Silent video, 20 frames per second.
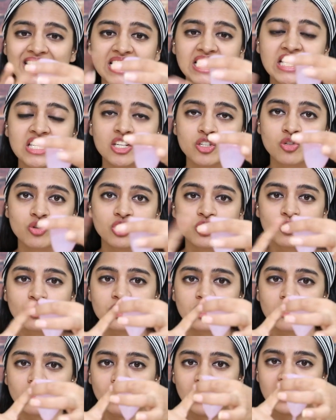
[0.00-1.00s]
easy to
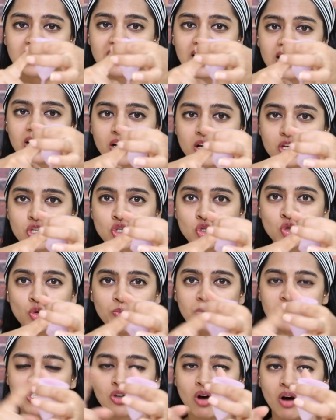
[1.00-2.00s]
use, it's like
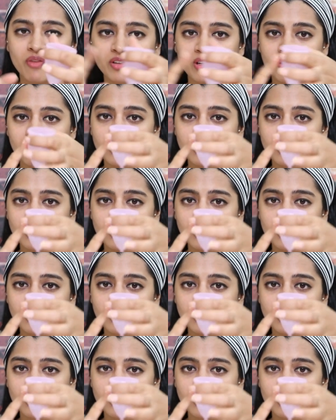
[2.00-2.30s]
super soft.